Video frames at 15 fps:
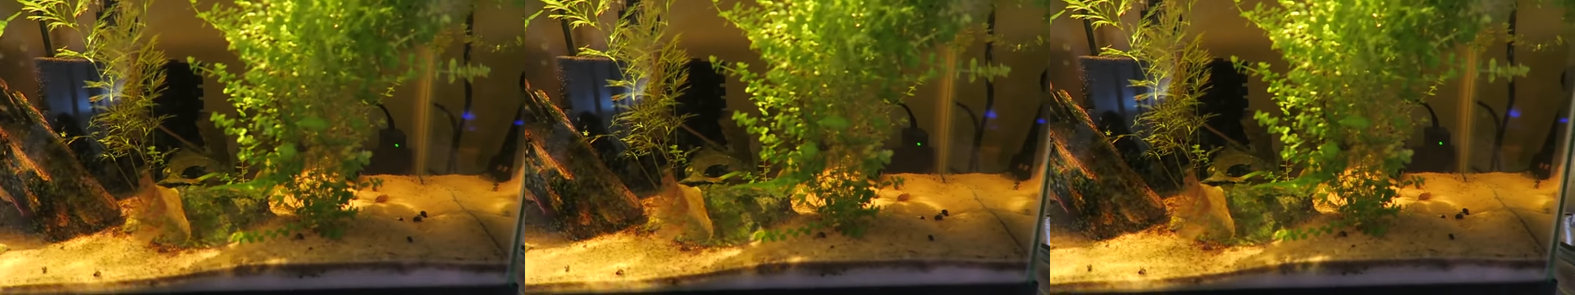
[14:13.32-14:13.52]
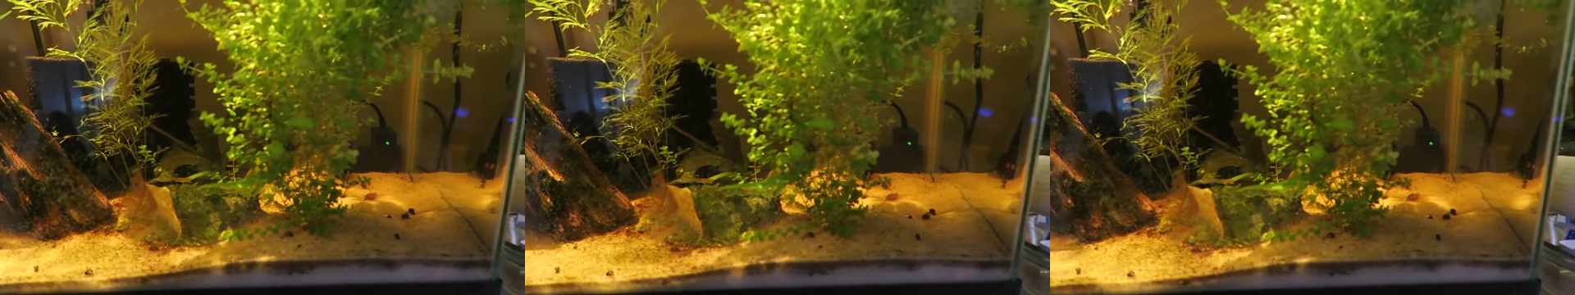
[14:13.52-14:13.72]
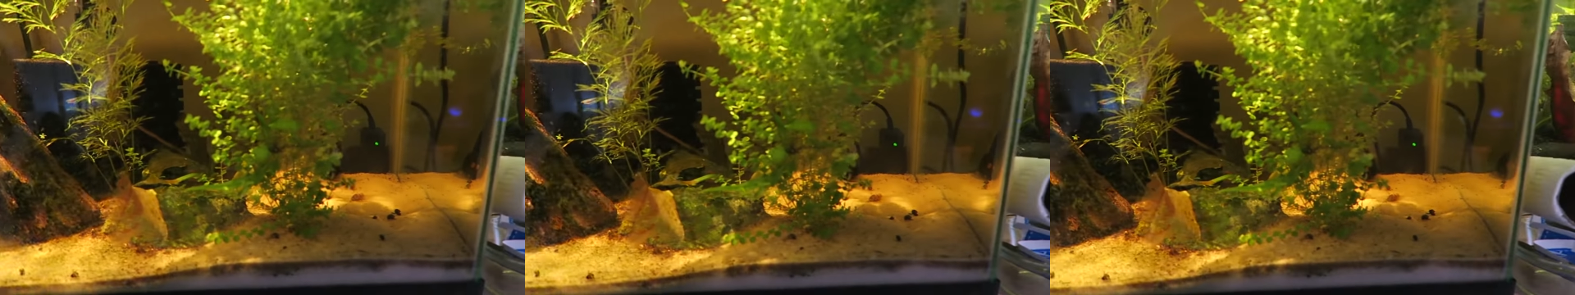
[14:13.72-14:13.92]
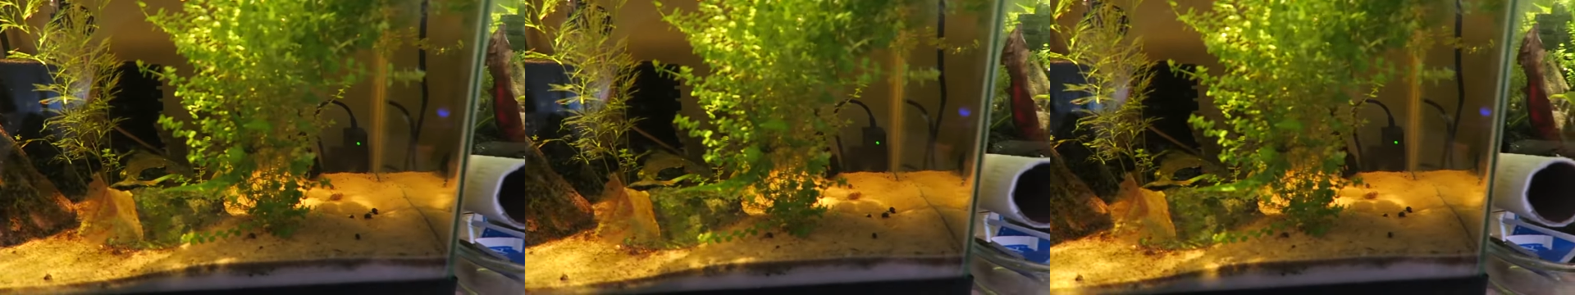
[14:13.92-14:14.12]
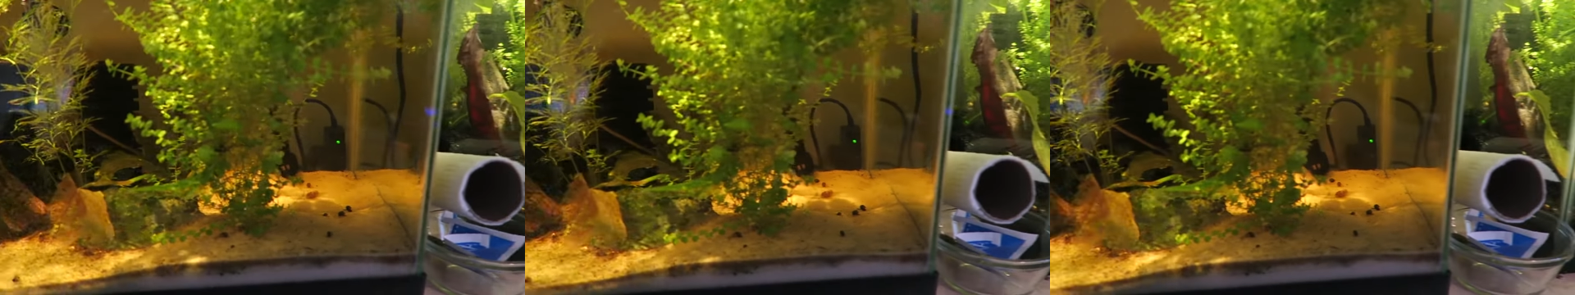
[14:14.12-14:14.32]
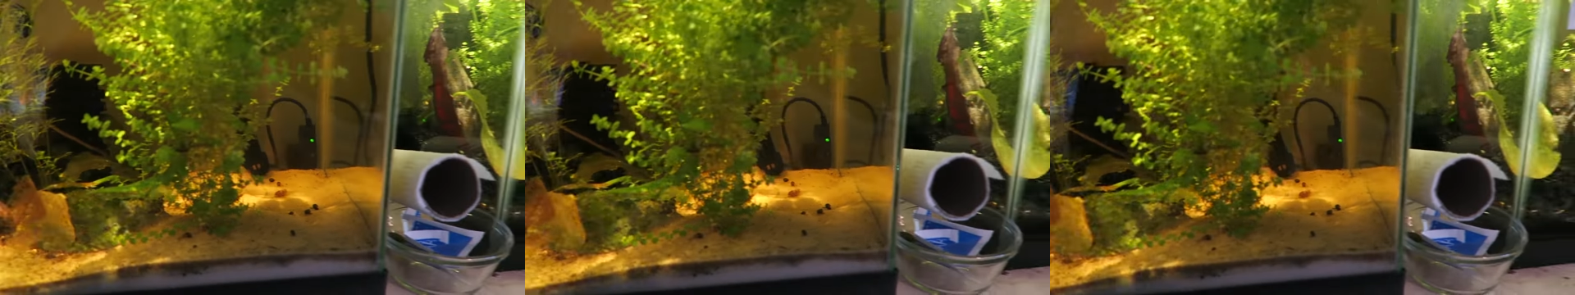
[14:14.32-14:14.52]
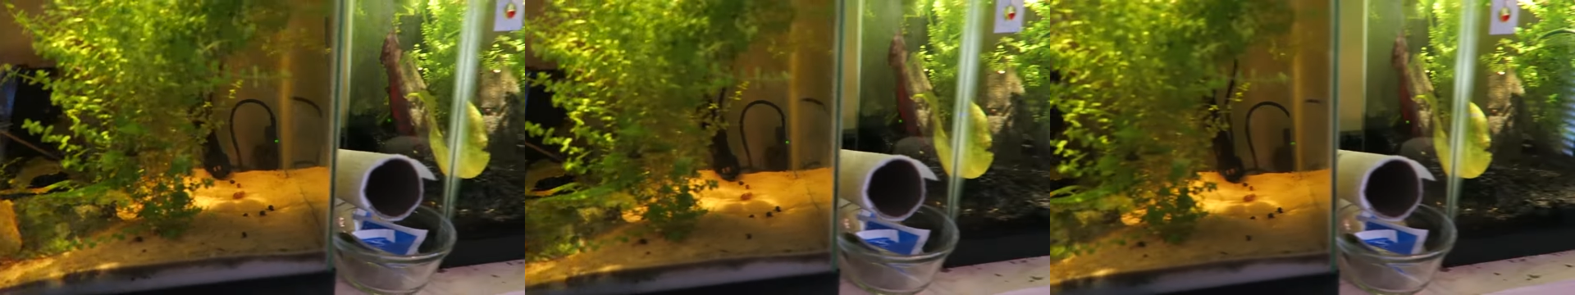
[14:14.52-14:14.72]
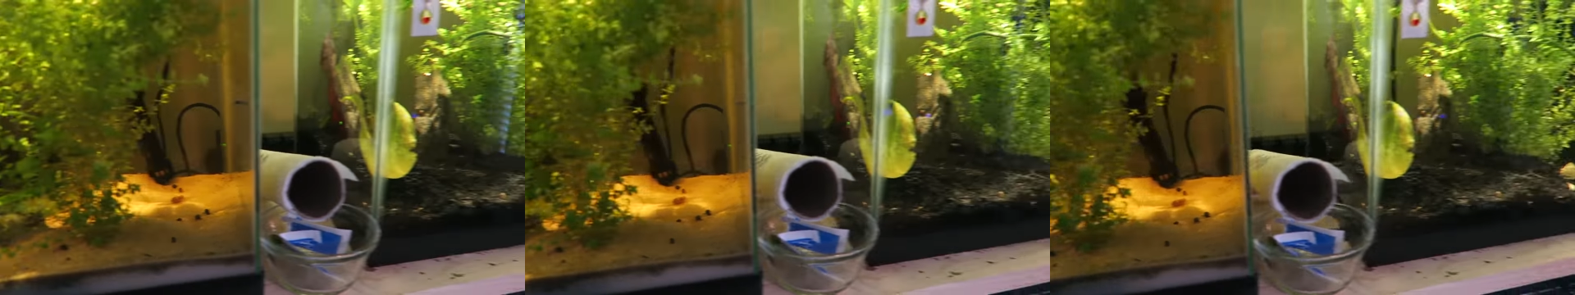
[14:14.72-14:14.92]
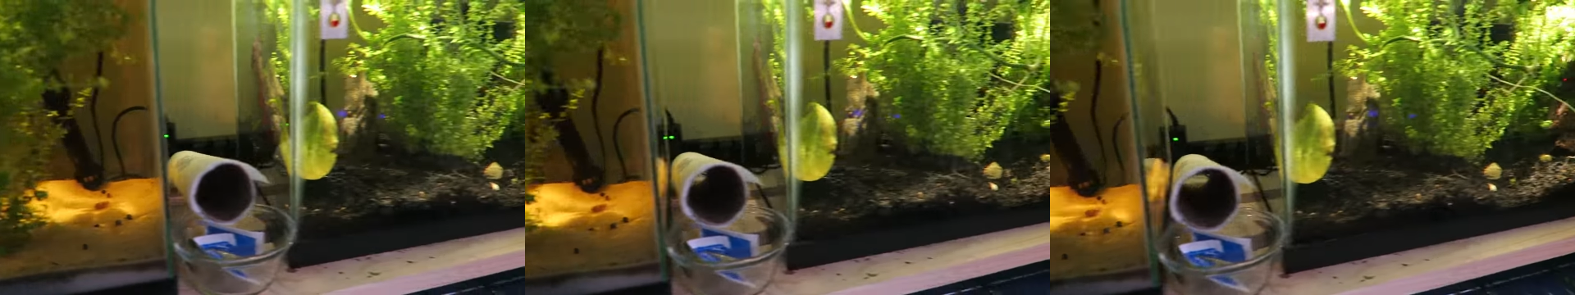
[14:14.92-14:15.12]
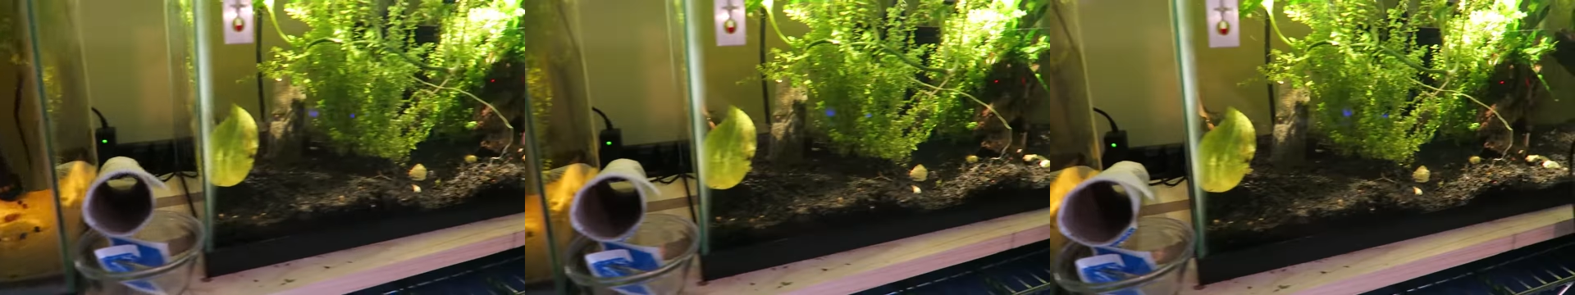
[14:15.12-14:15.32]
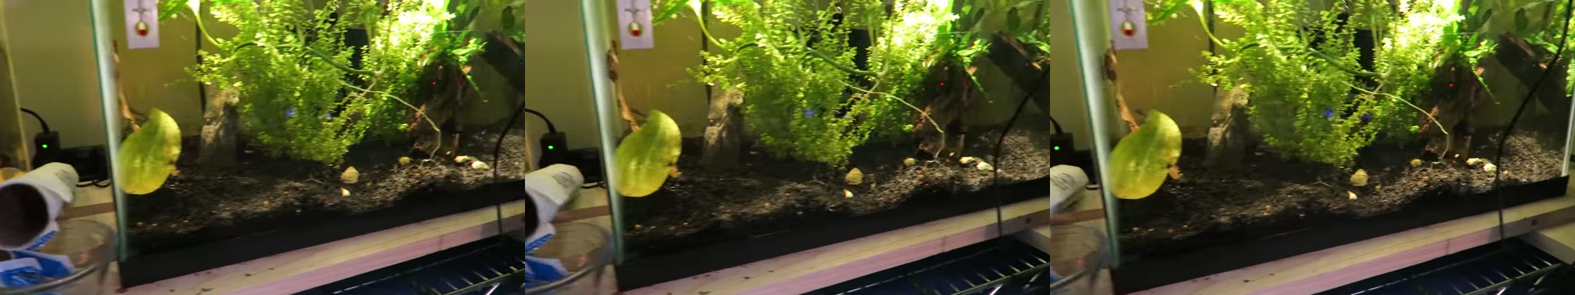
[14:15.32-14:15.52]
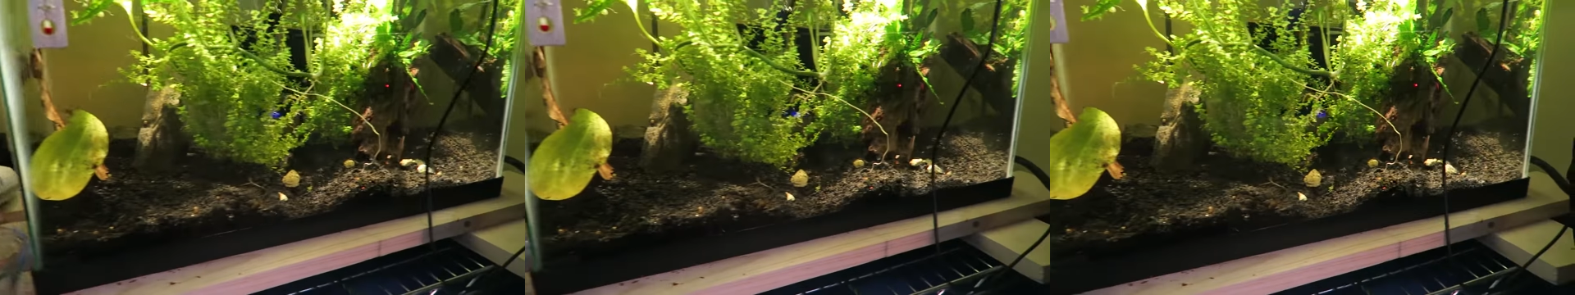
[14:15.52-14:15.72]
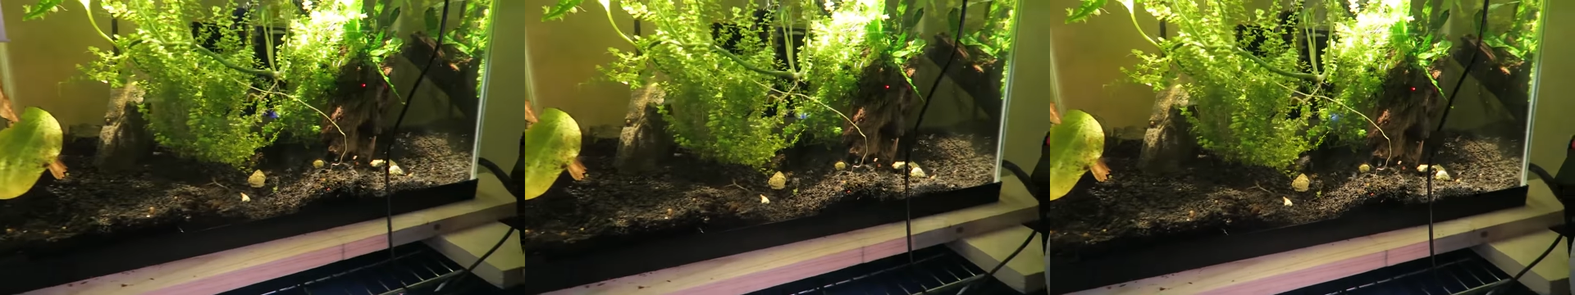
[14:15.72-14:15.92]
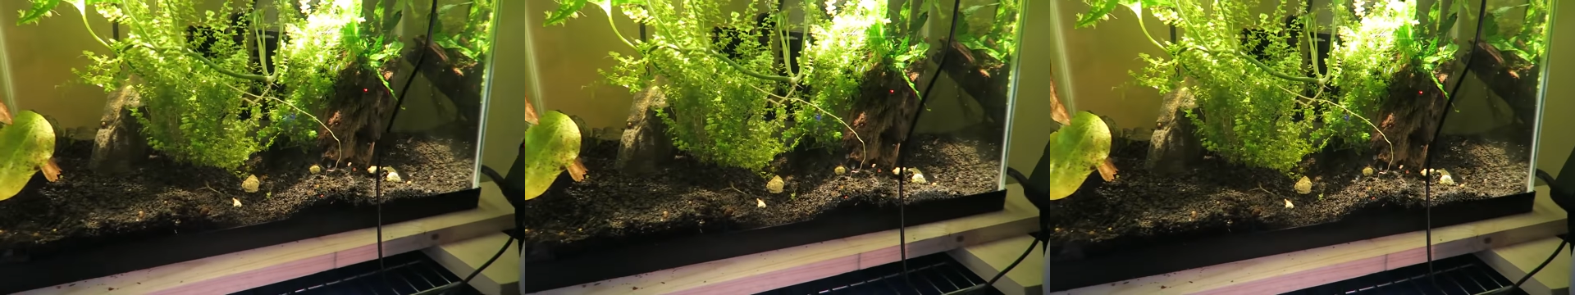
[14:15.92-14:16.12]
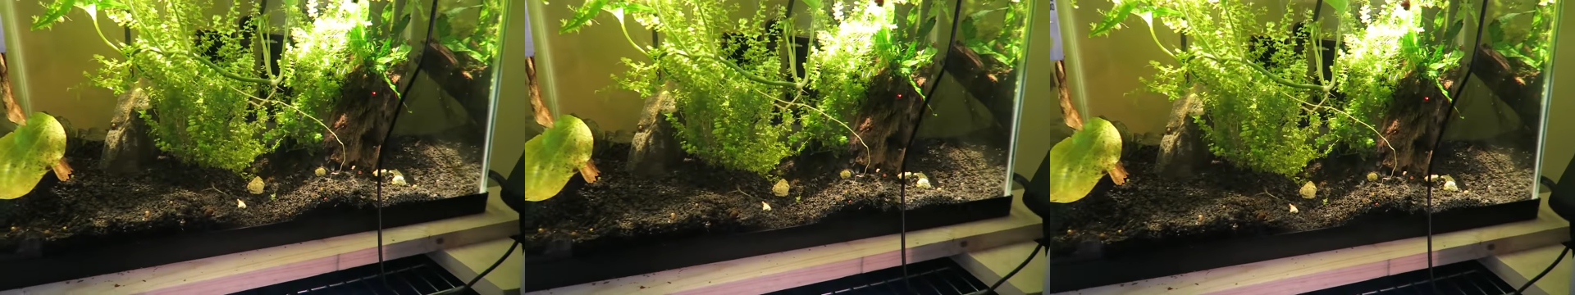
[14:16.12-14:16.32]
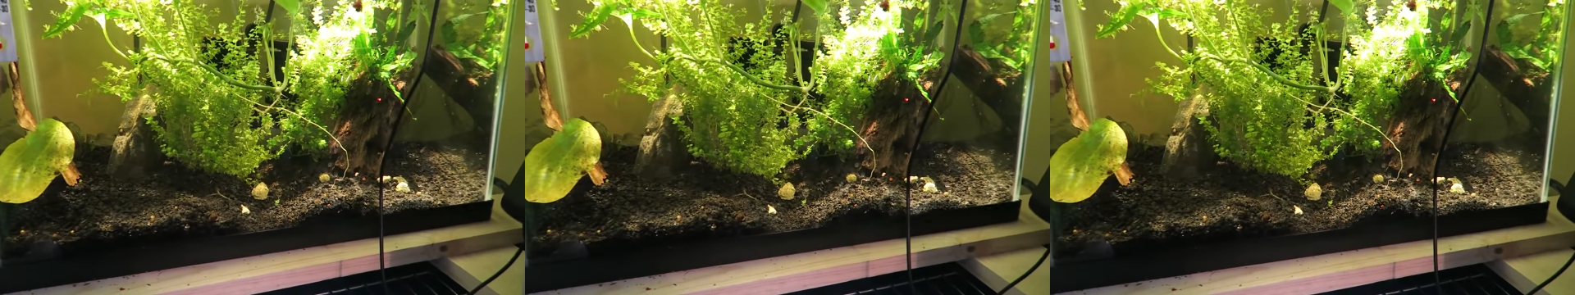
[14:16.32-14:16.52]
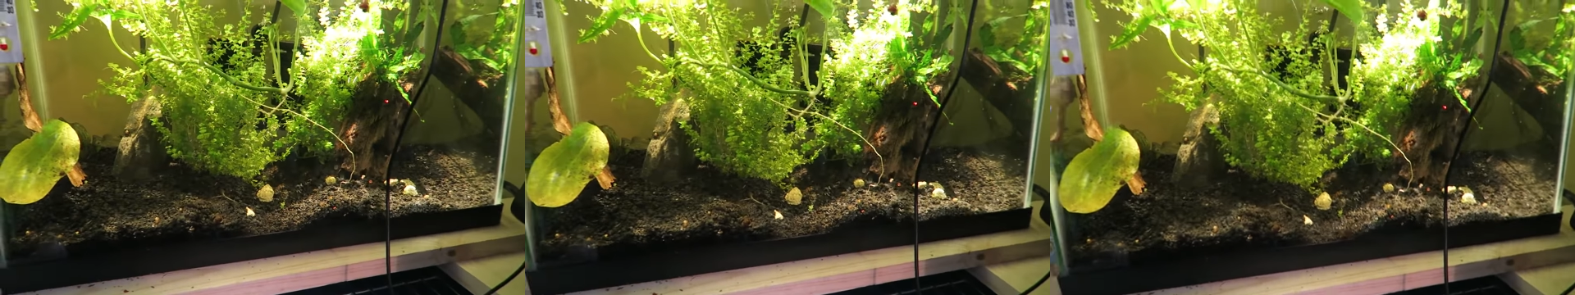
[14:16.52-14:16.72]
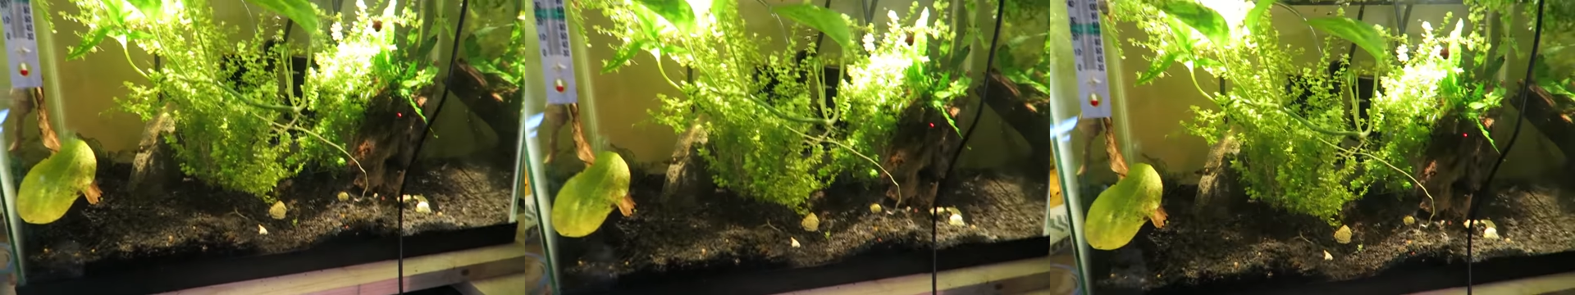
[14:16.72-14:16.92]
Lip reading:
Nobody's mouth can be seen.